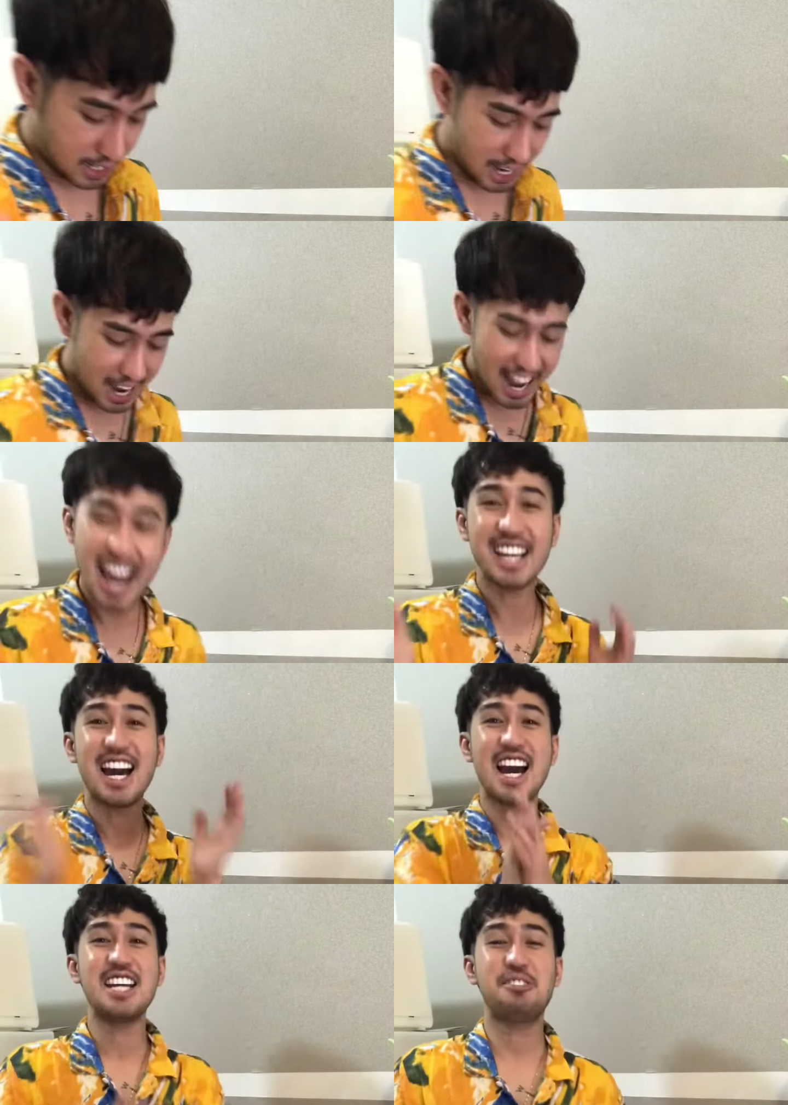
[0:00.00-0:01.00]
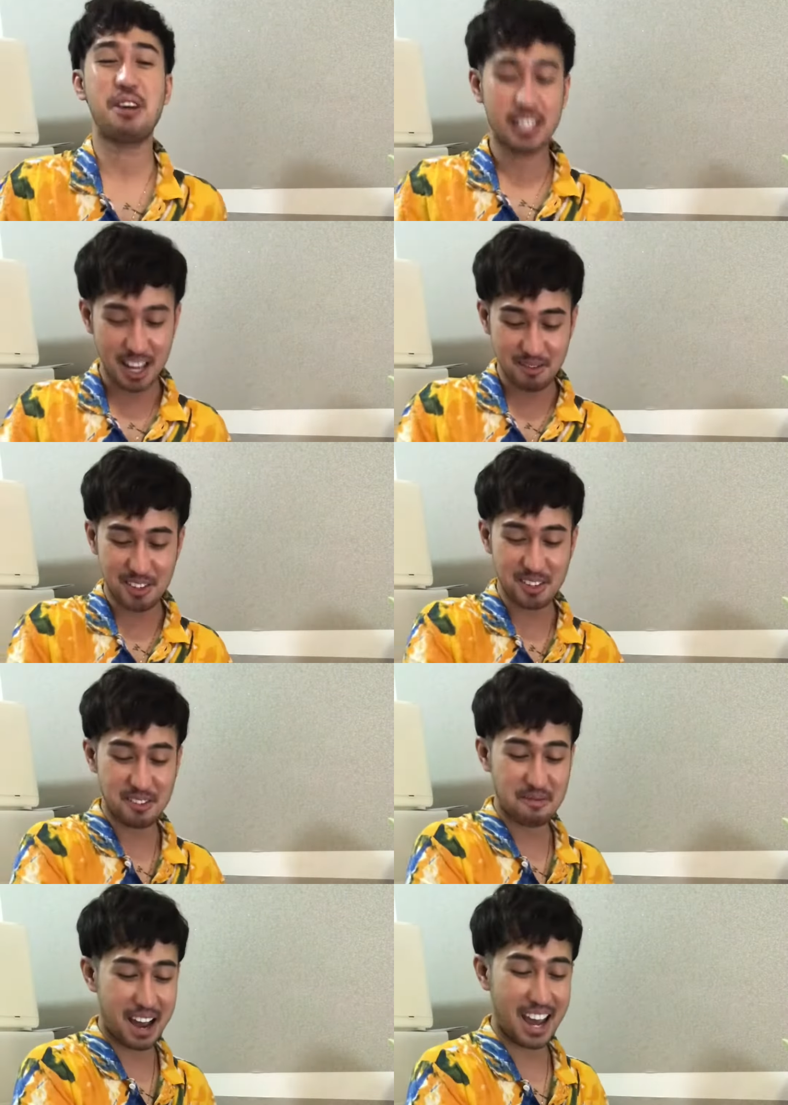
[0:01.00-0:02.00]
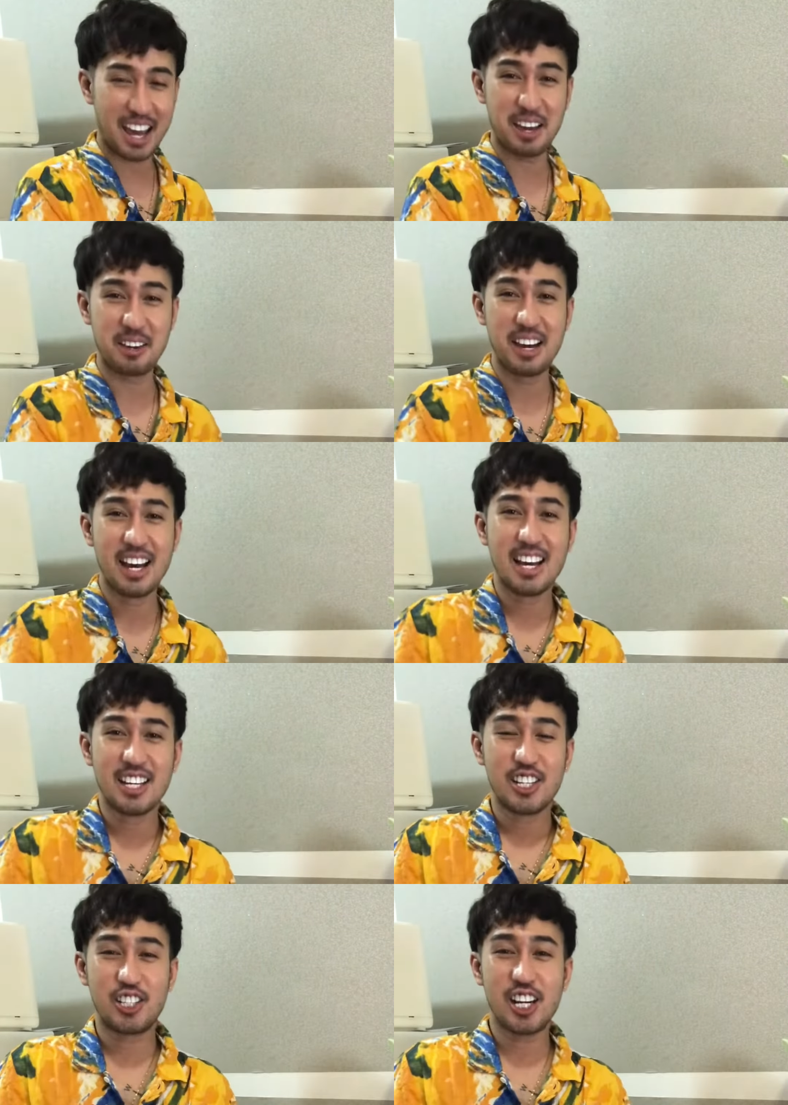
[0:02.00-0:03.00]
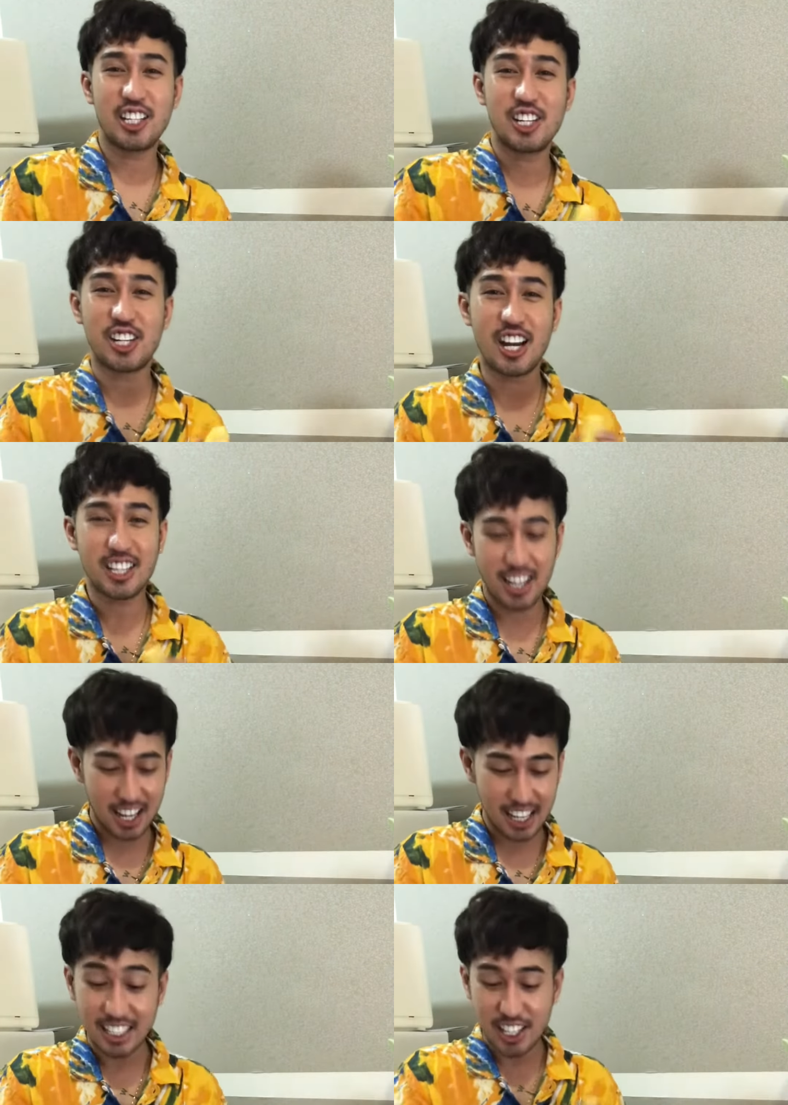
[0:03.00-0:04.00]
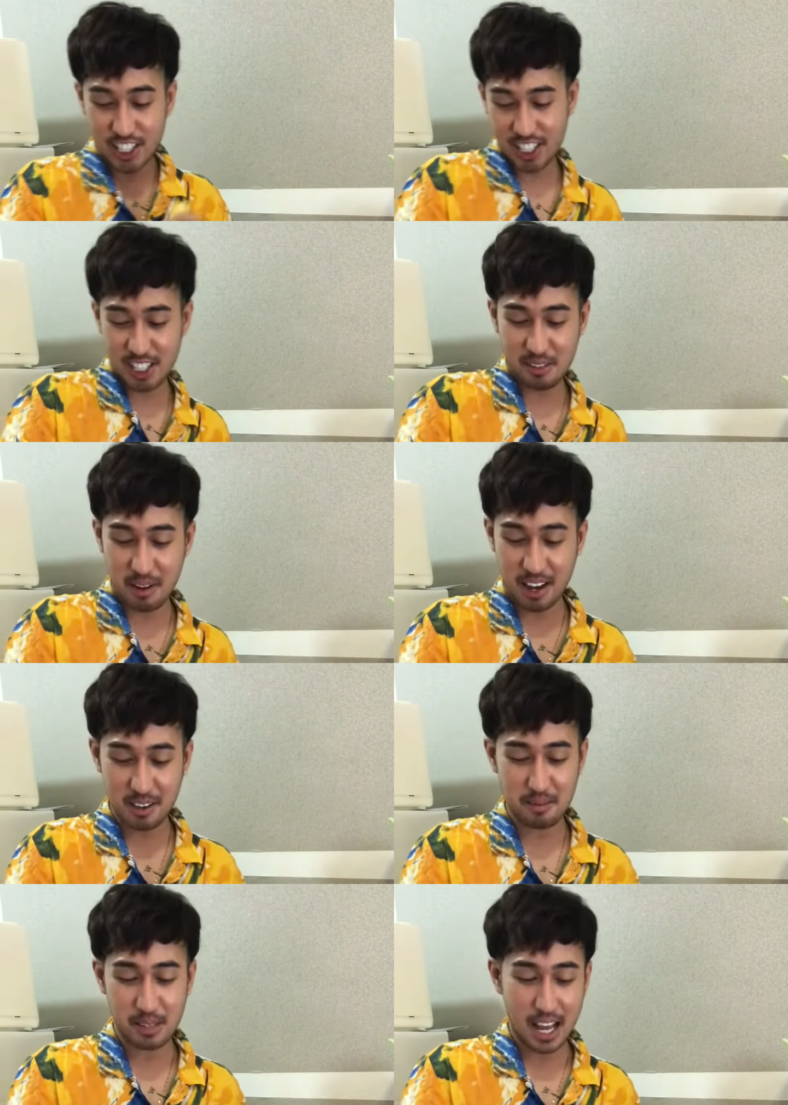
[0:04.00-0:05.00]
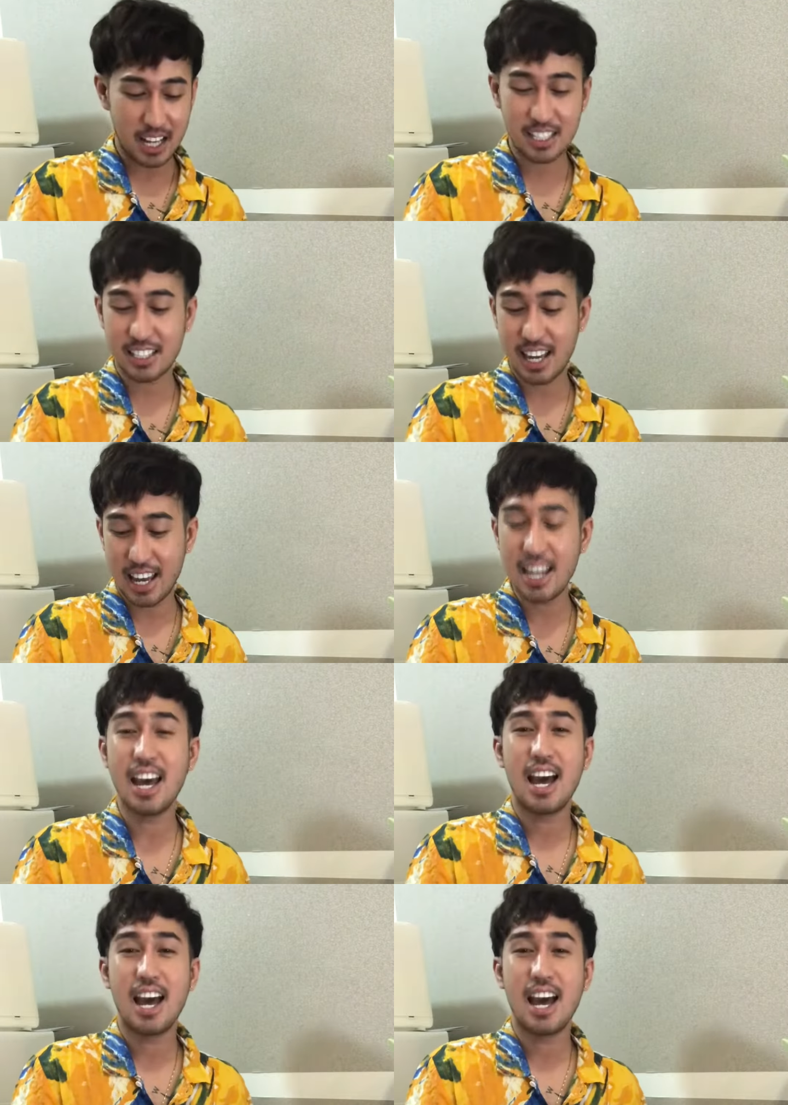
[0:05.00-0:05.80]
Hey, hi guys! Welcome to my shaky edition to my vlog today.